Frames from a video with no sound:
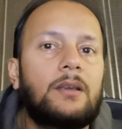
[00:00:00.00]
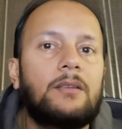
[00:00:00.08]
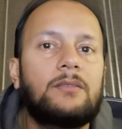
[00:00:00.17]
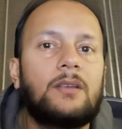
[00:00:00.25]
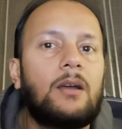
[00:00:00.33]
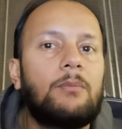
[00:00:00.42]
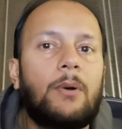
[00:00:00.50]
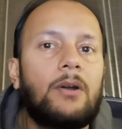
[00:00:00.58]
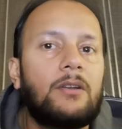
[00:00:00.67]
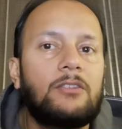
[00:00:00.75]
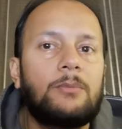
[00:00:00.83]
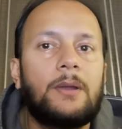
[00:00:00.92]
is
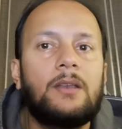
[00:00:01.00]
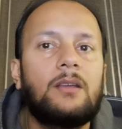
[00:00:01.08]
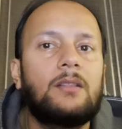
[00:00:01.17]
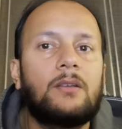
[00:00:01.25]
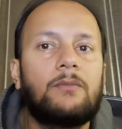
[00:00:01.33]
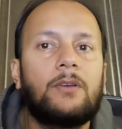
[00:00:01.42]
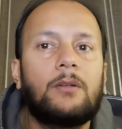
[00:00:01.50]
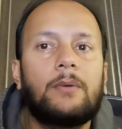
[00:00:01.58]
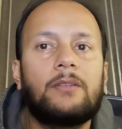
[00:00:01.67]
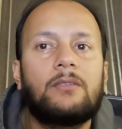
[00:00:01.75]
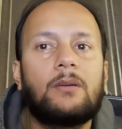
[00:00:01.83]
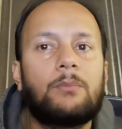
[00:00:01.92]
participating in the
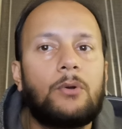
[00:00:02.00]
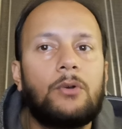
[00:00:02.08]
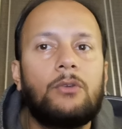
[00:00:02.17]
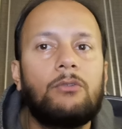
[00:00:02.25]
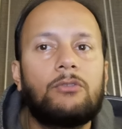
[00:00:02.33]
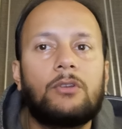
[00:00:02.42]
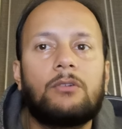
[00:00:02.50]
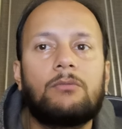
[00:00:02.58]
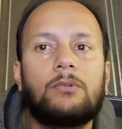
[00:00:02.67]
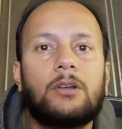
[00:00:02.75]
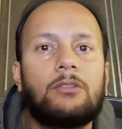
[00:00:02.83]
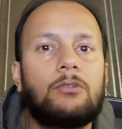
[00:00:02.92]
film as a producer